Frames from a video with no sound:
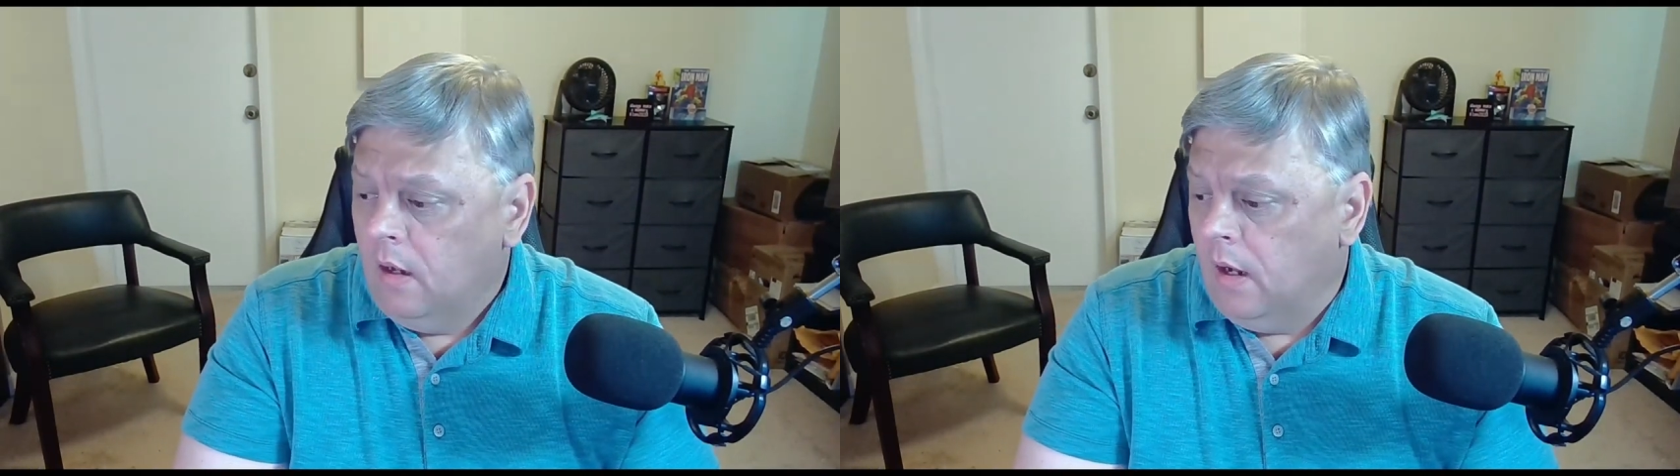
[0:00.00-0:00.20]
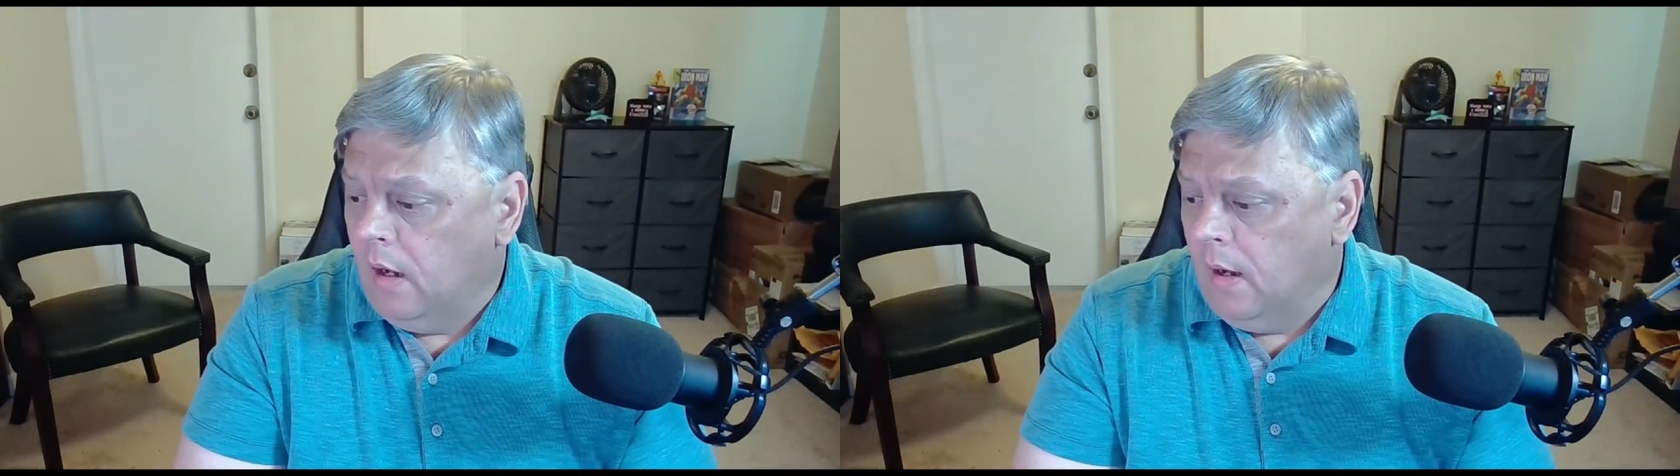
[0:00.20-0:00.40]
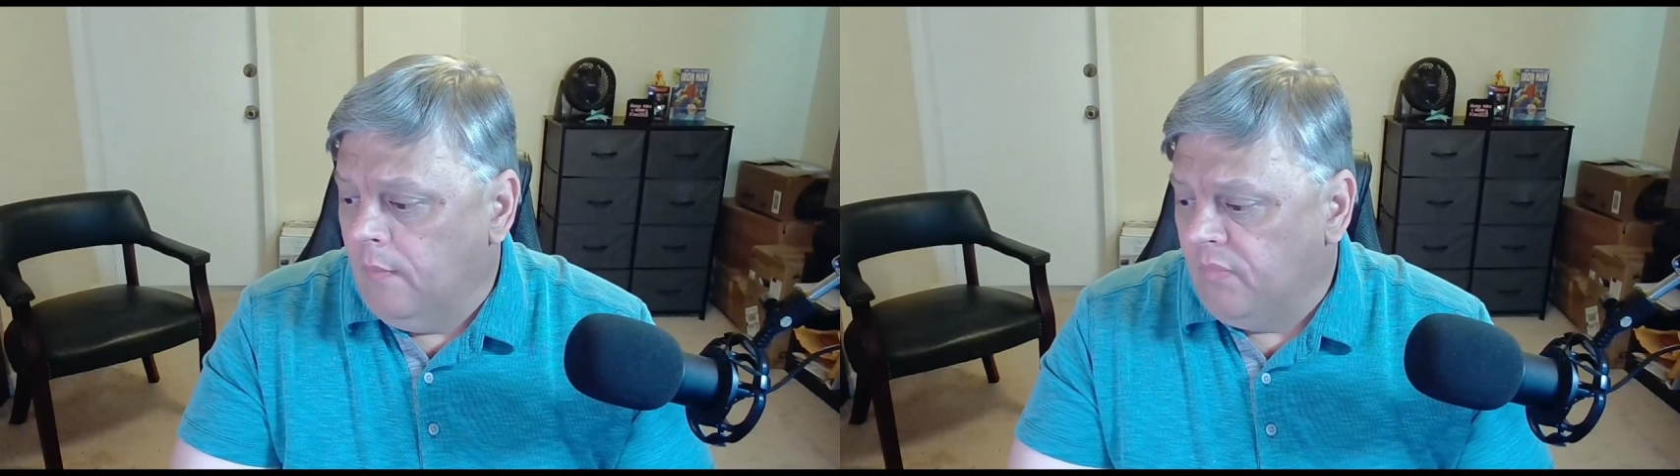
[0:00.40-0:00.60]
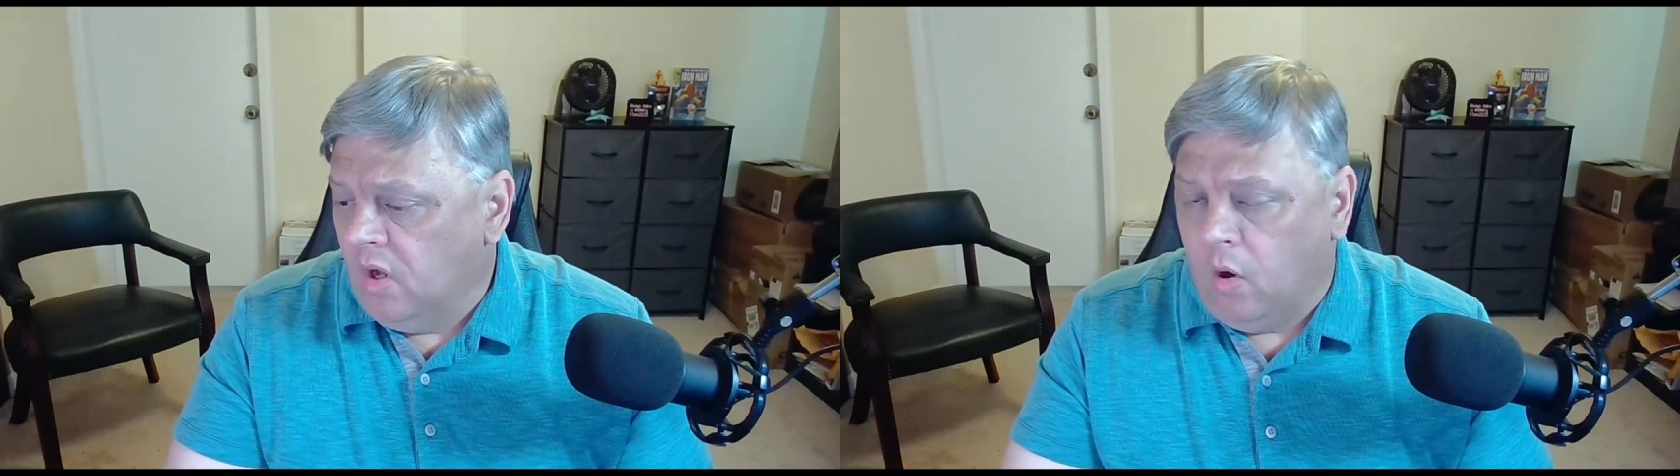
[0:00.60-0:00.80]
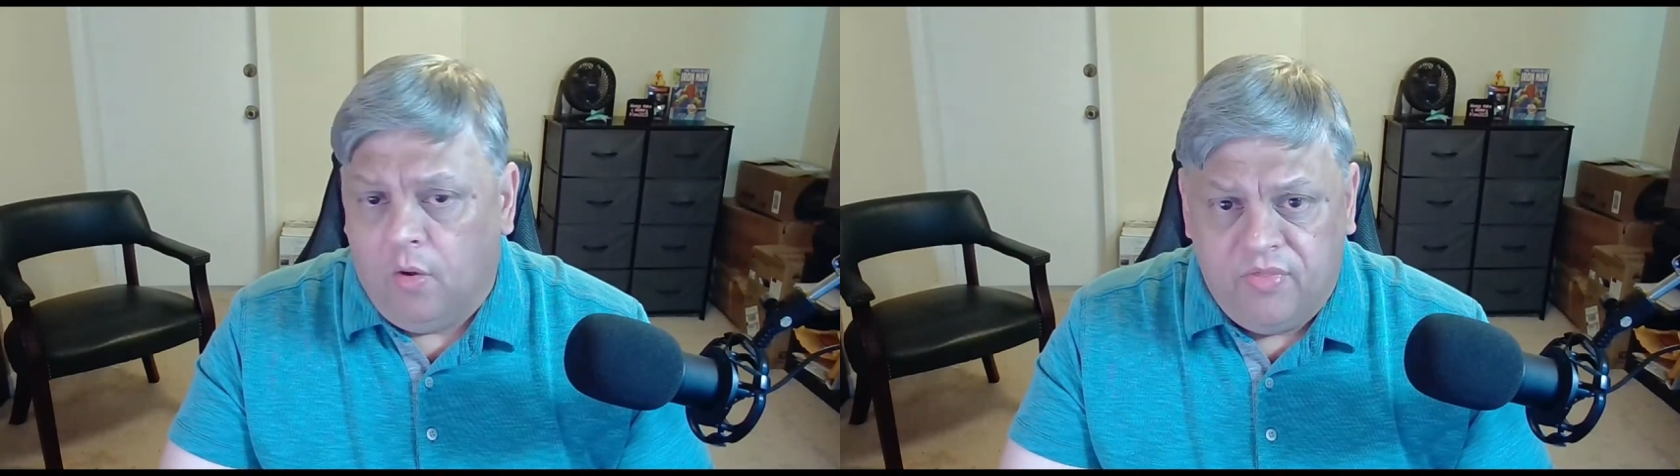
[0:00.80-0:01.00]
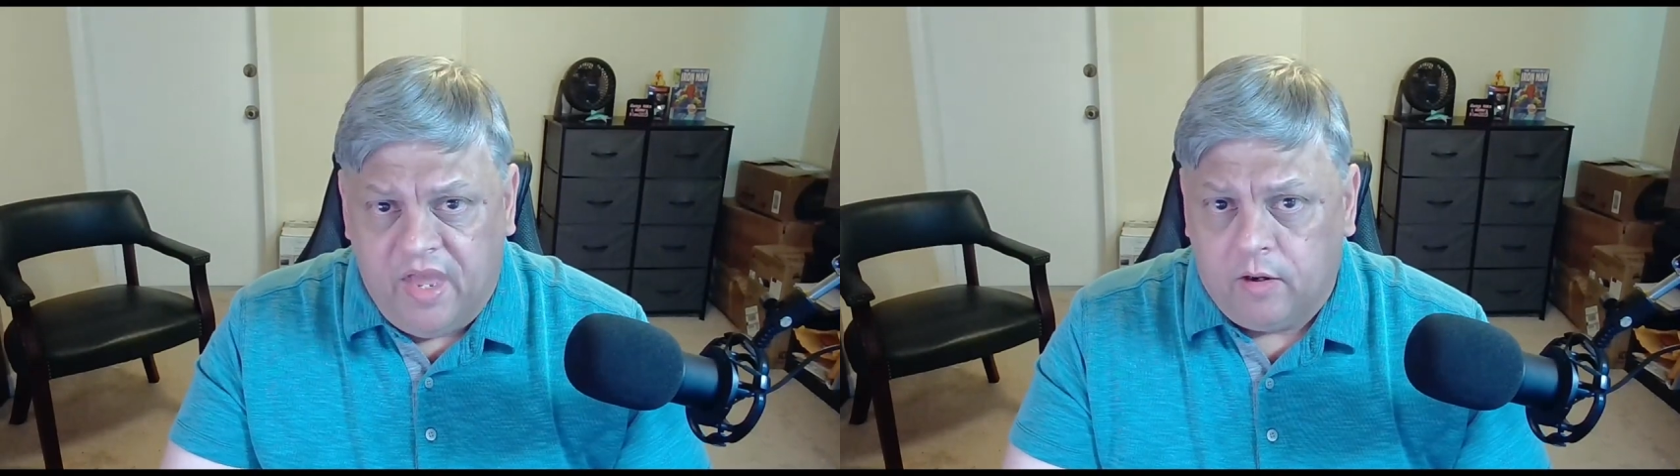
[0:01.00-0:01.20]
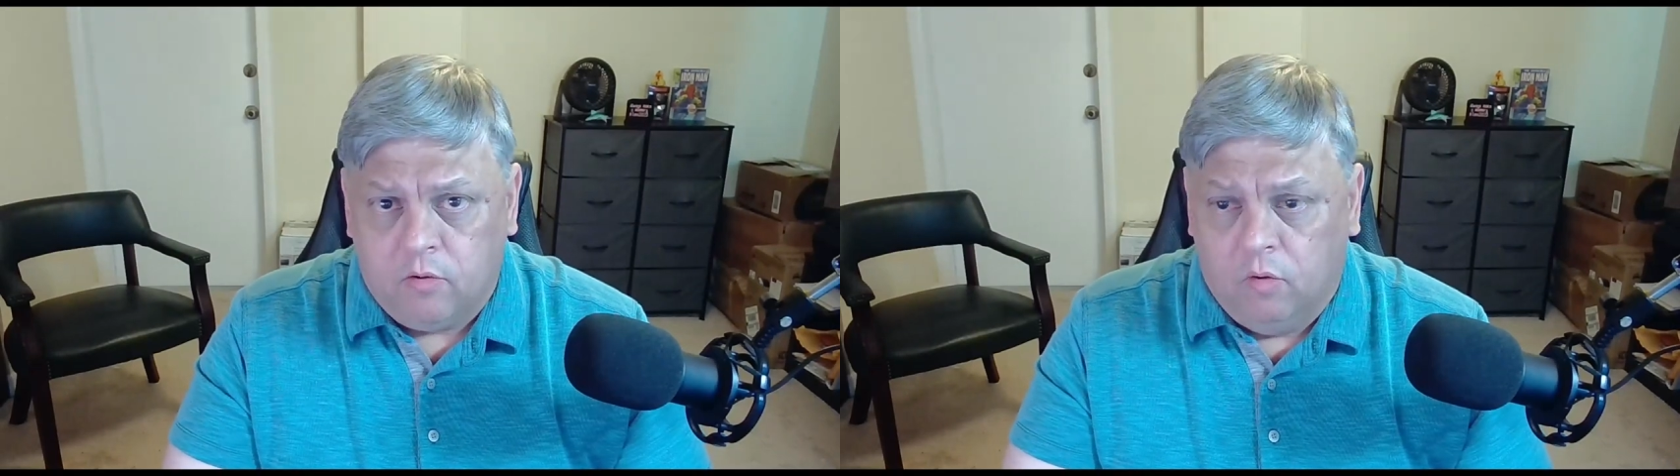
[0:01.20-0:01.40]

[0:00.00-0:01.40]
Um, on that